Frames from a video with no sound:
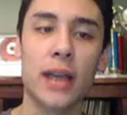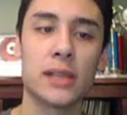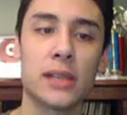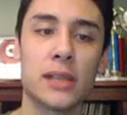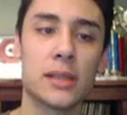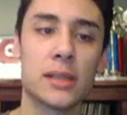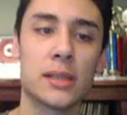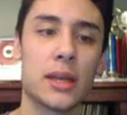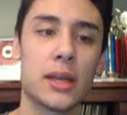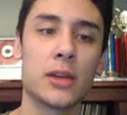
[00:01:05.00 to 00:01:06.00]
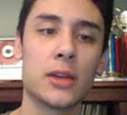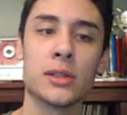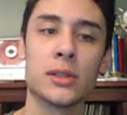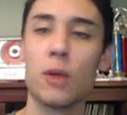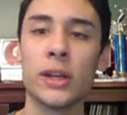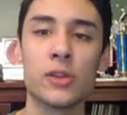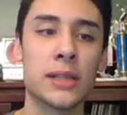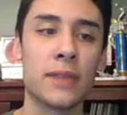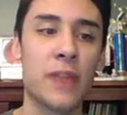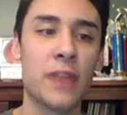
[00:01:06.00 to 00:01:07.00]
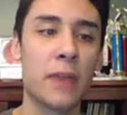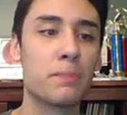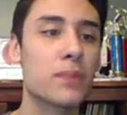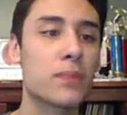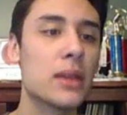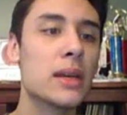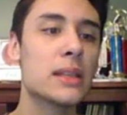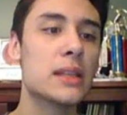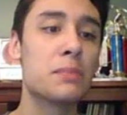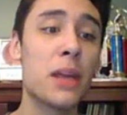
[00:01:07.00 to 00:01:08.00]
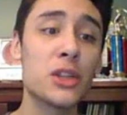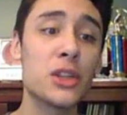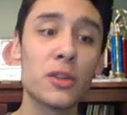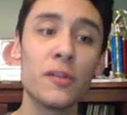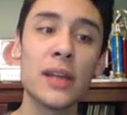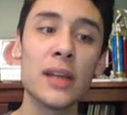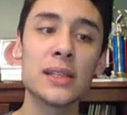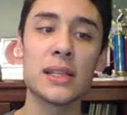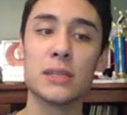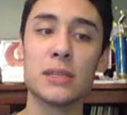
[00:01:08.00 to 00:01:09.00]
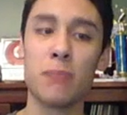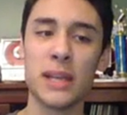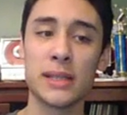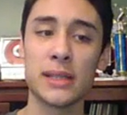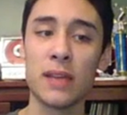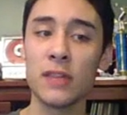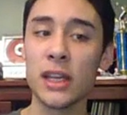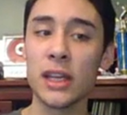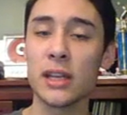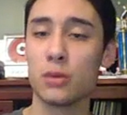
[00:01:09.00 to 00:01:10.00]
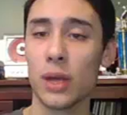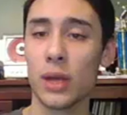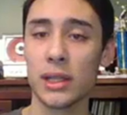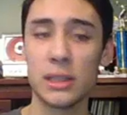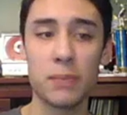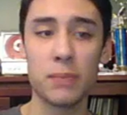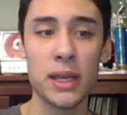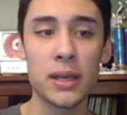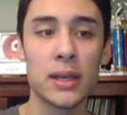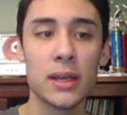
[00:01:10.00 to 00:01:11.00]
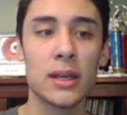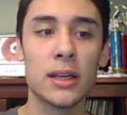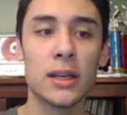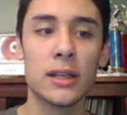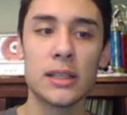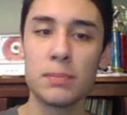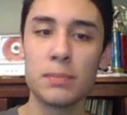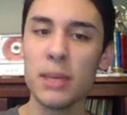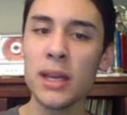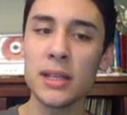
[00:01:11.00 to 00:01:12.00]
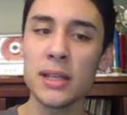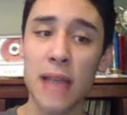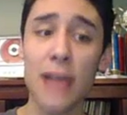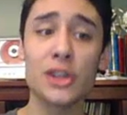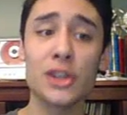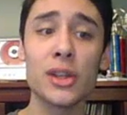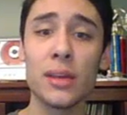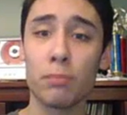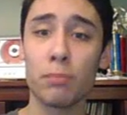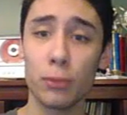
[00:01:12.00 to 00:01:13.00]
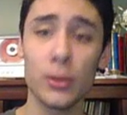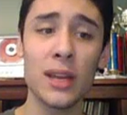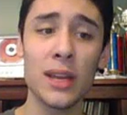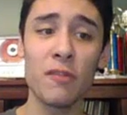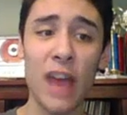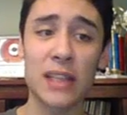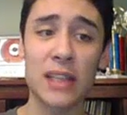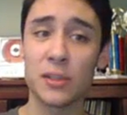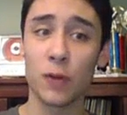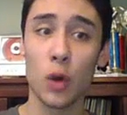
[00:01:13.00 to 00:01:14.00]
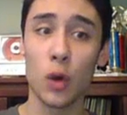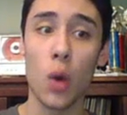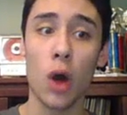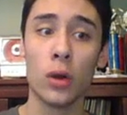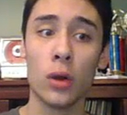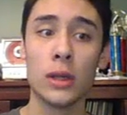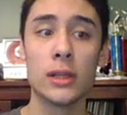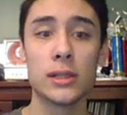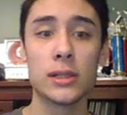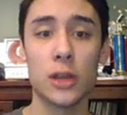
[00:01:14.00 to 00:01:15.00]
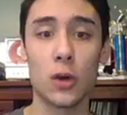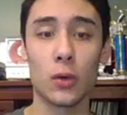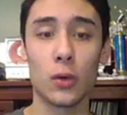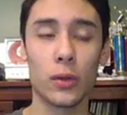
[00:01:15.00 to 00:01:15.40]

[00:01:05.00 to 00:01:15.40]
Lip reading: there's no point in trying to save that. Special defense is base 70, as well as speed. Speed is actually pretty fast for a wall, so